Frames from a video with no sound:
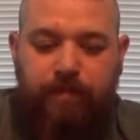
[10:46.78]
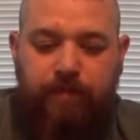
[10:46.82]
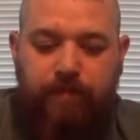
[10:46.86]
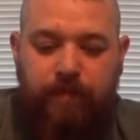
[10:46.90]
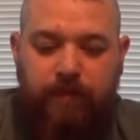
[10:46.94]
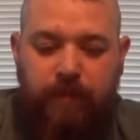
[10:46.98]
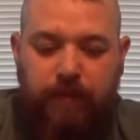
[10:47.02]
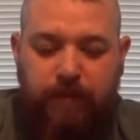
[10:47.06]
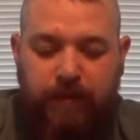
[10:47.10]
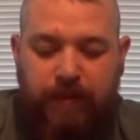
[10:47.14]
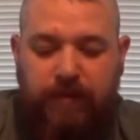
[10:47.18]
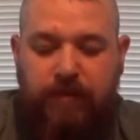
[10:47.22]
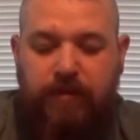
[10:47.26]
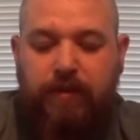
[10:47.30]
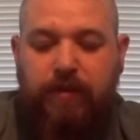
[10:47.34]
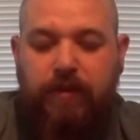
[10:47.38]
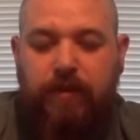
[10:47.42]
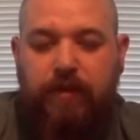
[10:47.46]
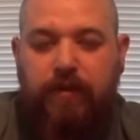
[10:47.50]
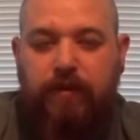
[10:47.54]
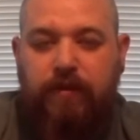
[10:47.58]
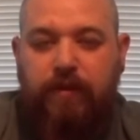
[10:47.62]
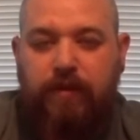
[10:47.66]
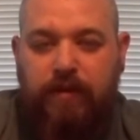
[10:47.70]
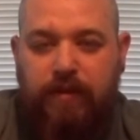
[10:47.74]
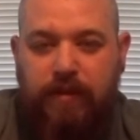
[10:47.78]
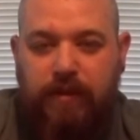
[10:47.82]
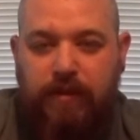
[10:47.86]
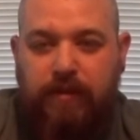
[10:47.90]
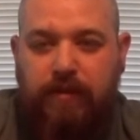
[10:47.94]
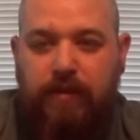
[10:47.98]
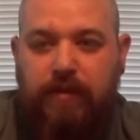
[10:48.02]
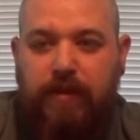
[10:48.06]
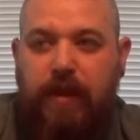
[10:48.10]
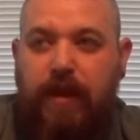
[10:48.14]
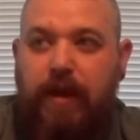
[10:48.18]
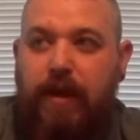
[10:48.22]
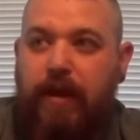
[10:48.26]
especially gear that's
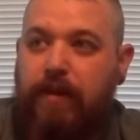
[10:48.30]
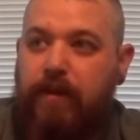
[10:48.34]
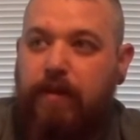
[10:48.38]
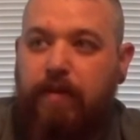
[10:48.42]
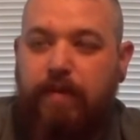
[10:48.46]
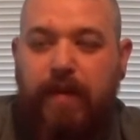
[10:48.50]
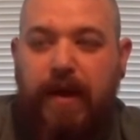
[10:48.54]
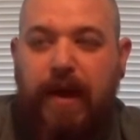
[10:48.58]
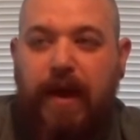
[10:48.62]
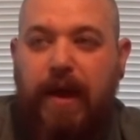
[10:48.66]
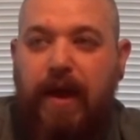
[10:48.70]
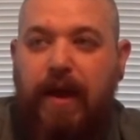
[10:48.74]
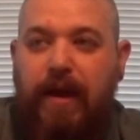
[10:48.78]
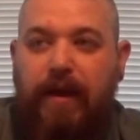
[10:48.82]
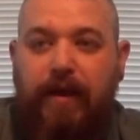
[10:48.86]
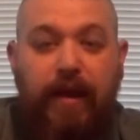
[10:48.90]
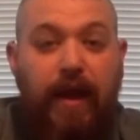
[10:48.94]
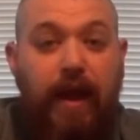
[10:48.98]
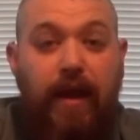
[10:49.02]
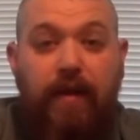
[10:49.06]
inside the bag,